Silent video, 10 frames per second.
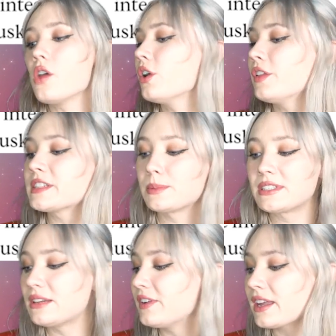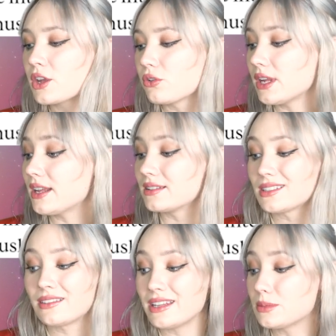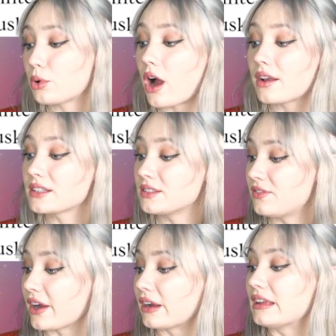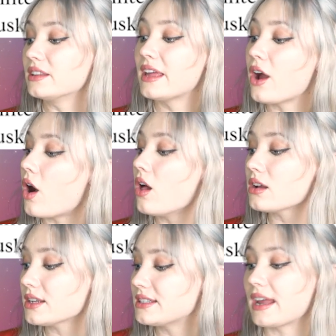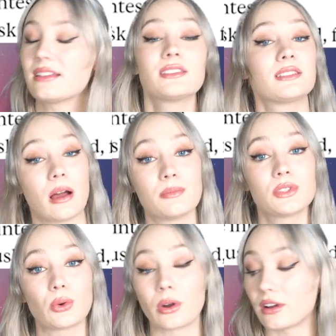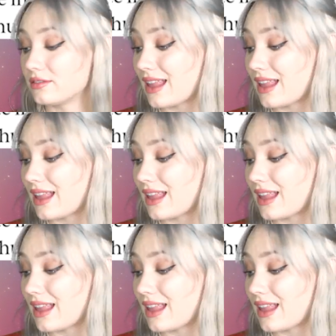Although the specific ingredients in these products vary, they all contain some sort of